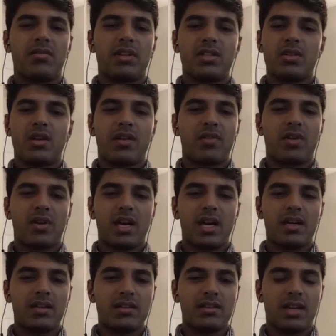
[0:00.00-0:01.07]
Once you have your
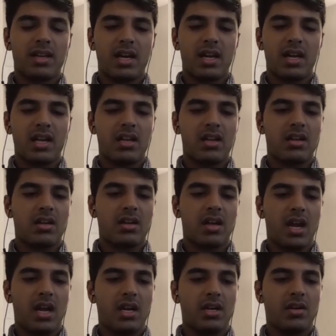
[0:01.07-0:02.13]
letters ready
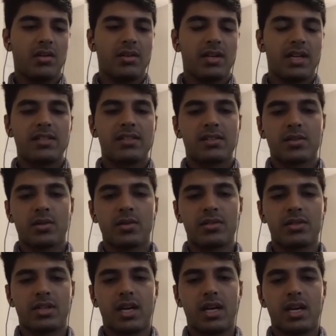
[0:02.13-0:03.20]
and your test
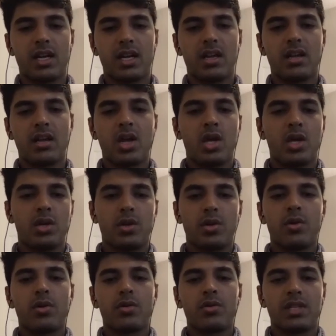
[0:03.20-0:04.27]
scores ready,
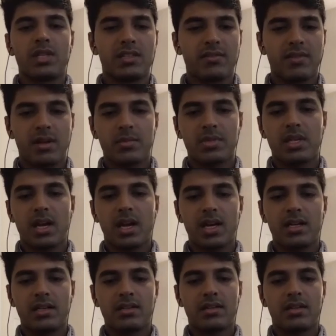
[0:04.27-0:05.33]
you go to these
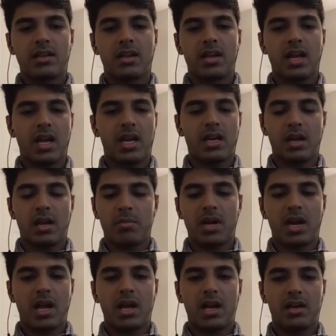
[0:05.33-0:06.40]
websites and
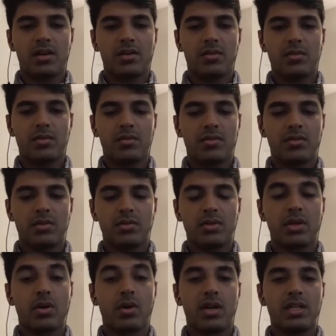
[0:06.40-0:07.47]
apply to
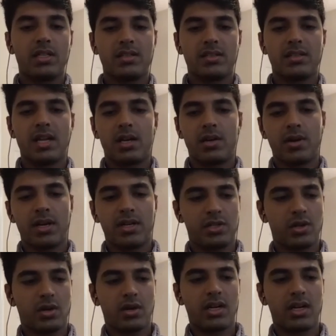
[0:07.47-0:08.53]
the colleges that you had
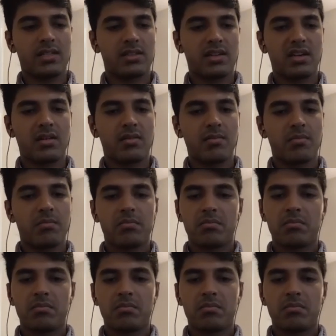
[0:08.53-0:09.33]
shortlisted.